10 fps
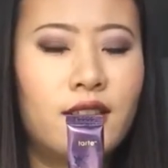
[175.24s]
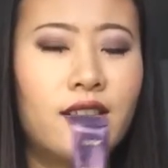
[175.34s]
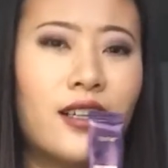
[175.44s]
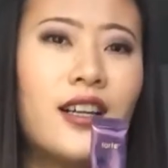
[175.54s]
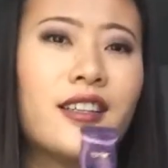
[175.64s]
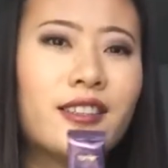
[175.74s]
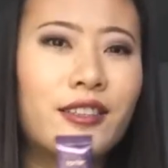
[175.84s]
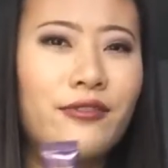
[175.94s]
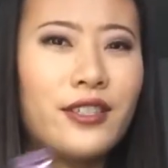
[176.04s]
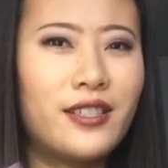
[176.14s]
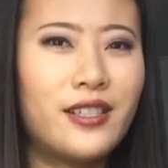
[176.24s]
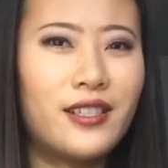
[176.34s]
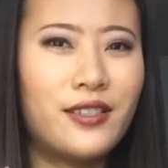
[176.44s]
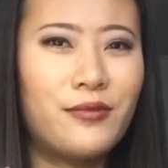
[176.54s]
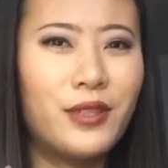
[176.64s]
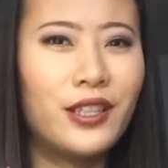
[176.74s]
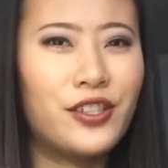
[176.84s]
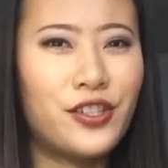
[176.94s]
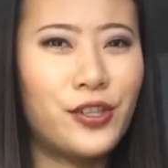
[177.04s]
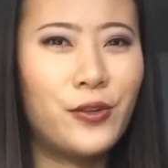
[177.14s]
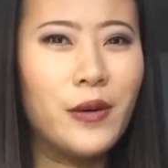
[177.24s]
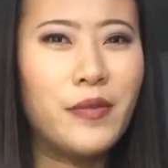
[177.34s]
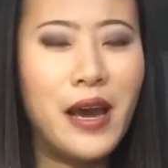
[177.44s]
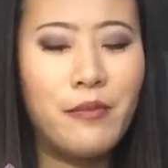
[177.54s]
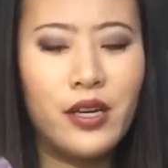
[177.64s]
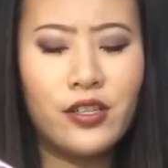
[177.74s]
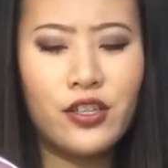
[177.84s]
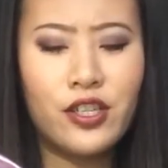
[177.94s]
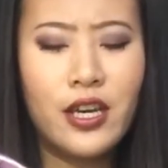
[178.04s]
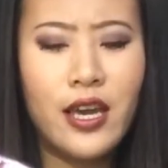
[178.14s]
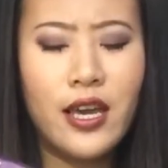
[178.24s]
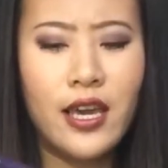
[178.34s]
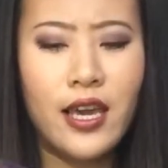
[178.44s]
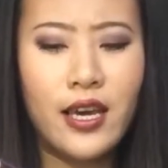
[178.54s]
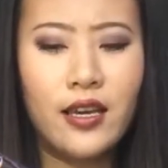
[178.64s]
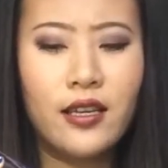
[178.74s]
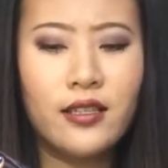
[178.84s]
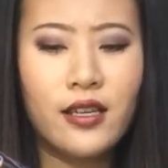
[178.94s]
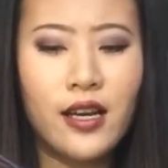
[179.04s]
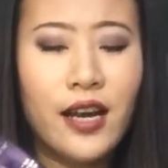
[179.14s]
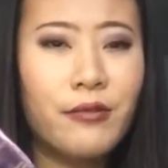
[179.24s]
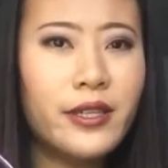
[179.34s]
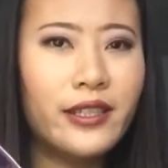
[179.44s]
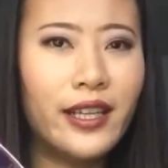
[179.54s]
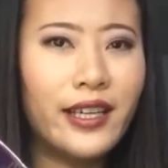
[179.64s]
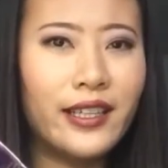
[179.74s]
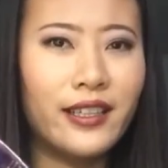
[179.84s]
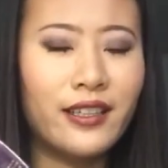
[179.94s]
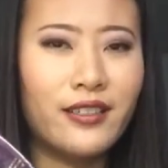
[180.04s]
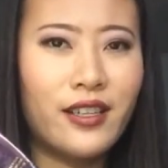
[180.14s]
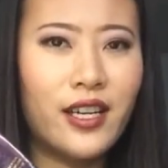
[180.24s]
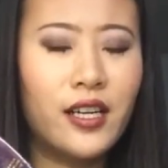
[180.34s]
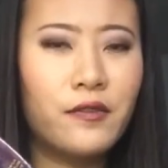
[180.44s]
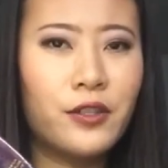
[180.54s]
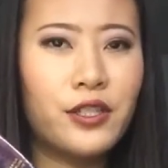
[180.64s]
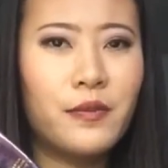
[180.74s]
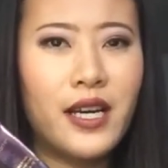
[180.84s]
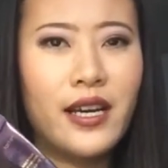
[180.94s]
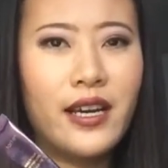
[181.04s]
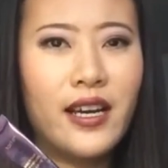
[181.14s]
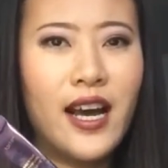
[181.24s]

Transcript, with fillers: the color difference doesn't really show up that much. And I really like it because it covers my